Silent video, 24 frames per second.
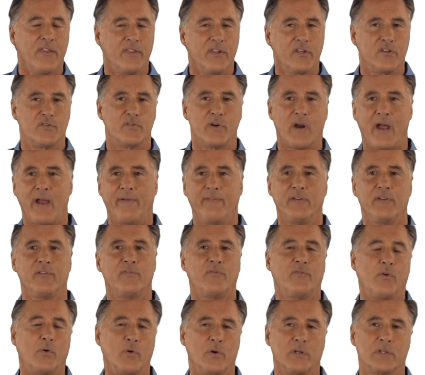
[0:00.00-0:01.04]
The driving
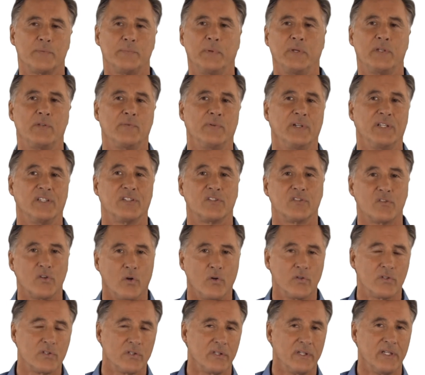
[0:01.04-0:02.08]
force between
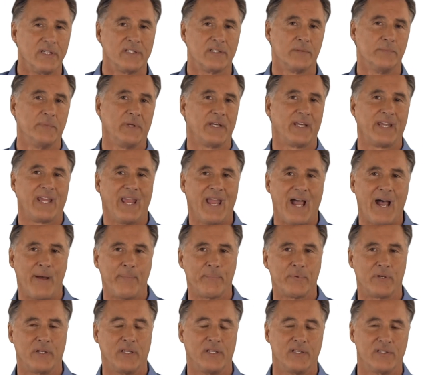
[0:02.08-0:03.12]
socialism and
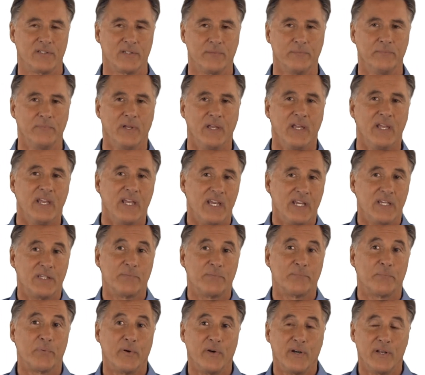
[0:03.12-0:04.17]
capitalism
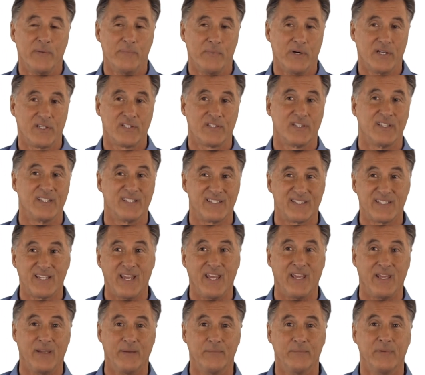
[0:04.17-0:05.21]
is pretty much the
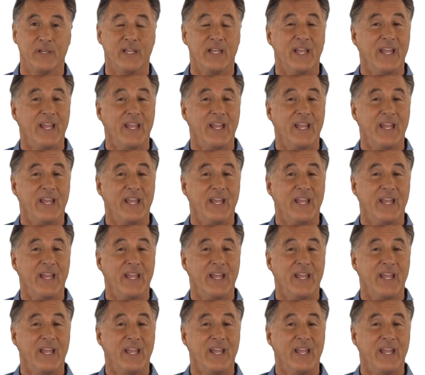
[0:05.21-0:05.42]
same.